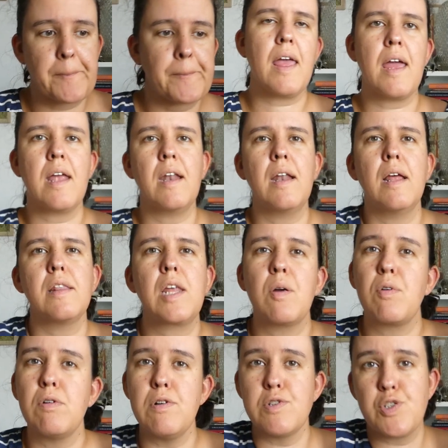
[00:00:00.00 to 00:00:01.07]
Then there
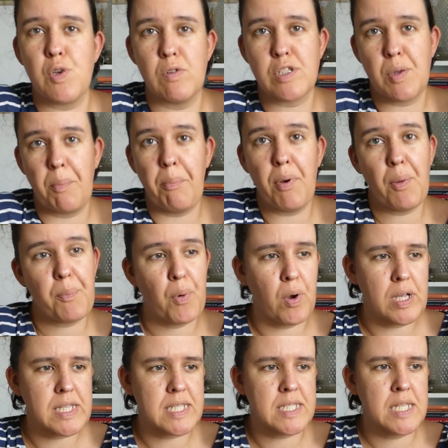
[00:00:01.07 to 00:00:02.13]
were also some plot
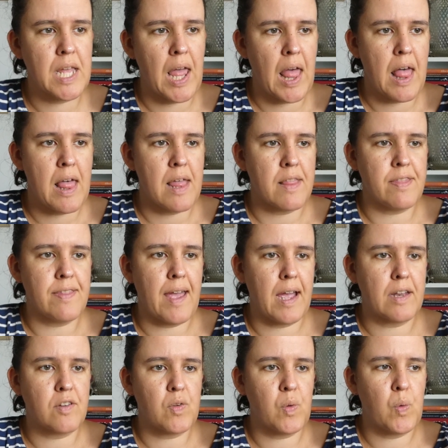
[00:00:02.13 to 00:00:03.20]
points
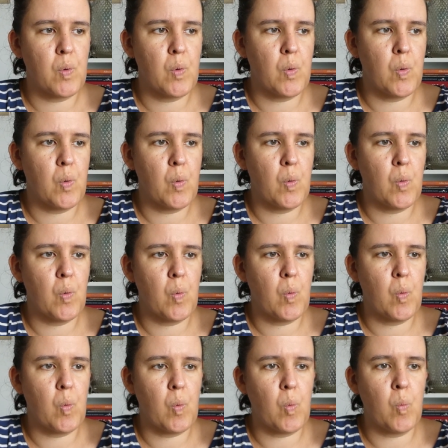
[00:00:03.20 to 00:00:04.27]
that
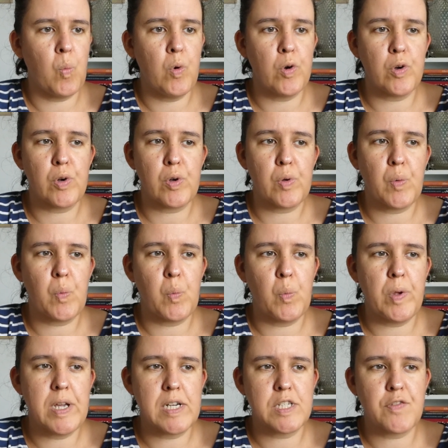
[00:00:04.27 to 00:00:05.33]
were
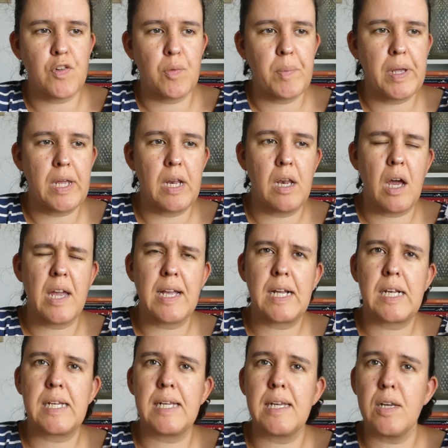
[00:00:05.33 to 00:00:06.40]
weird for me,
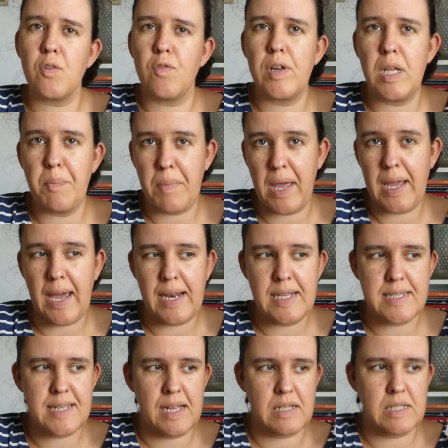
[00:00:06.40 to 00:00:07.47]
like they didn't really make any
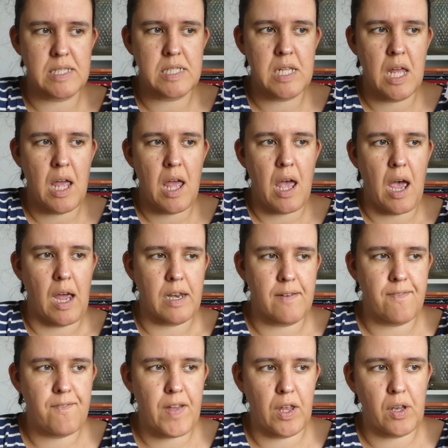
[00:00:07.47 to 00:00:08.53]
sense and
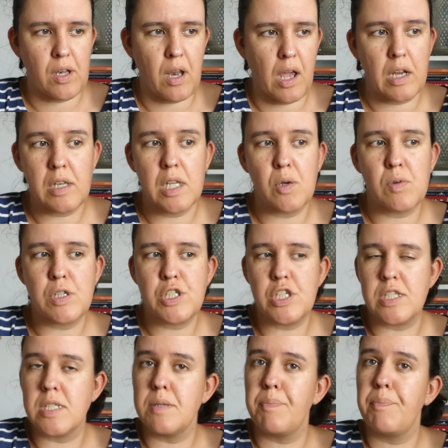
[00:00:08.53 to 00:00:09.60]
felt like they were
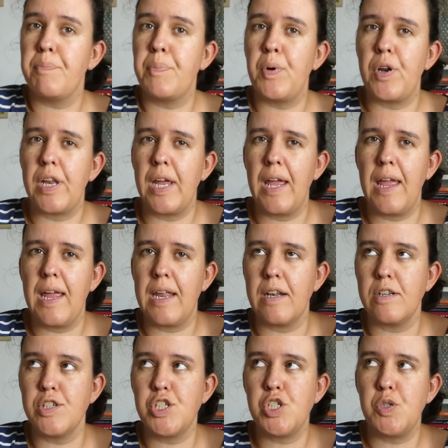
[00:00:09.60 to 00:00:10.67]
just put
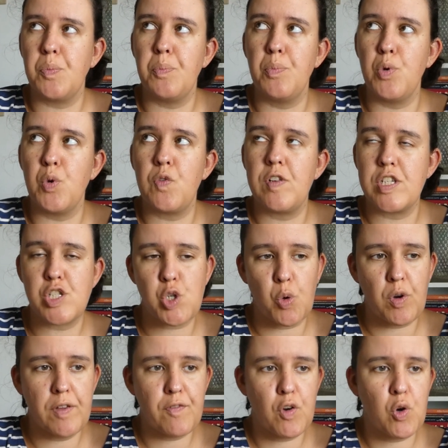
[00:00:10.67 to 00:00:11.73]
in to move the
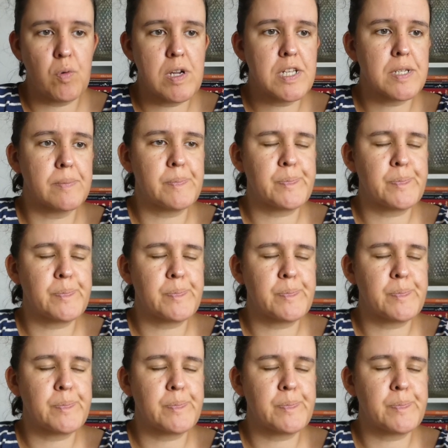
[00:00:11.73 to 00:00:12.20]
story forward.